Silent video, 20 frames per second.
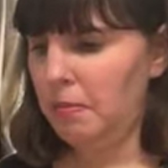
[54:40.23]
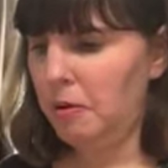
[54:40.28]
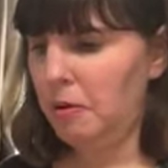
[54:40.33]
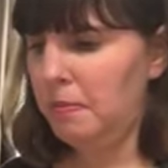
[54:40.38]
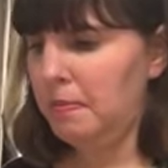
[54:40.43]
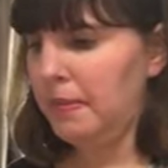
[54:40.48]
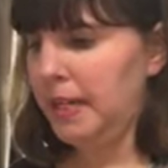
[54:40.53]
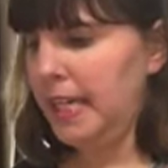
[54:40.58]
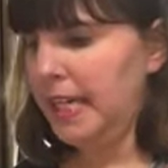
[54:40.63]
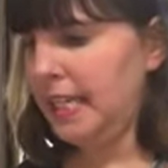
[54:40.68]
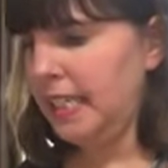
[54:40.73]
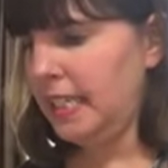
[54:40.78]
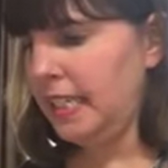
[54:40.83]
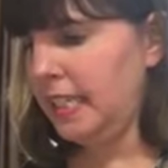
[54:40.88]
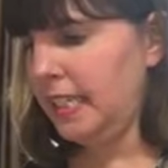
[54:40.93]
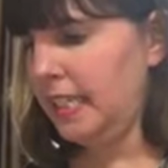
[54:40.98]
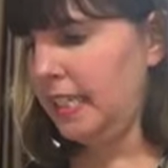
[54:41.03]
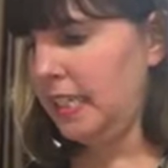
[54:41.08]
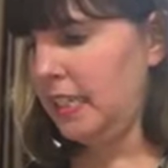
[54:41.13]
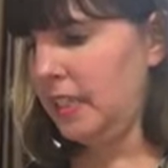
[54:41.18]
The problem
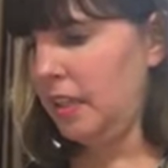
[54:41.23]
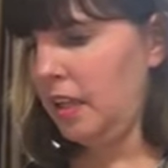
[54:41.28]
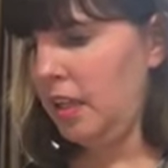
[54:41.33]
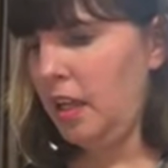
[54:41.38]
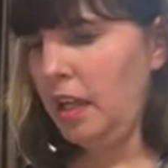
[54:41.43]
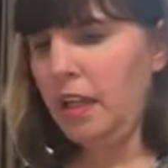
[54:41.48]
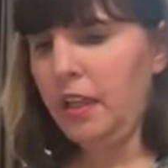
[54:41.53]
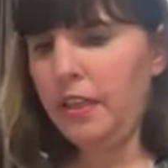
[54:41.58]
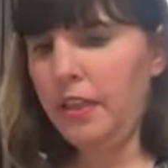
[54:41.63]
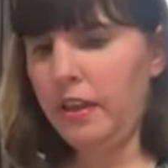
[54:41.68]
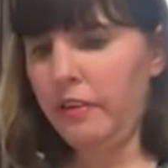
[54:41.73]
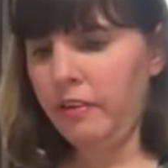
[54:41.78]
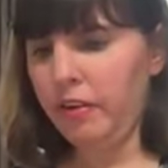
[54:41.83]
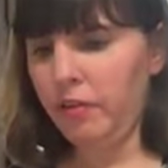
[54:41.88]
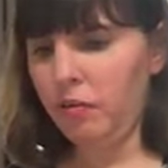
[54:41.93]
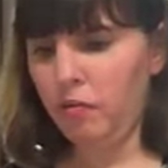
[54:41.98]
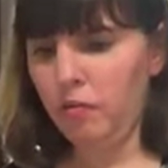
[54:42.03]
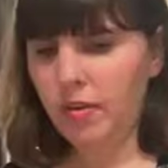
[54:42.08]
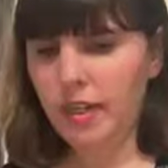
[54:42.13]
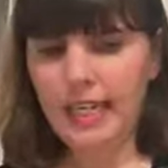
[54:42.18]
is
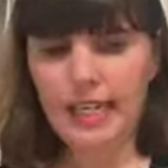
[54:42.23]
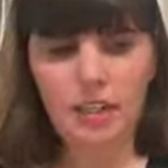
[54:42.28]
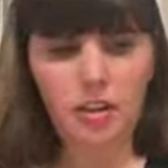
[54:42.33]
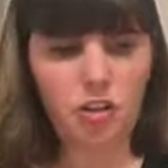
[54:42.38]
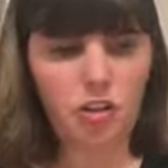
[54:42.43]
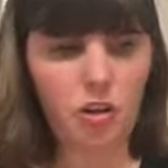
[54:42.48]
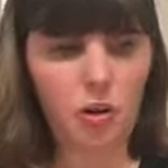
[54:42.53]
they're in red,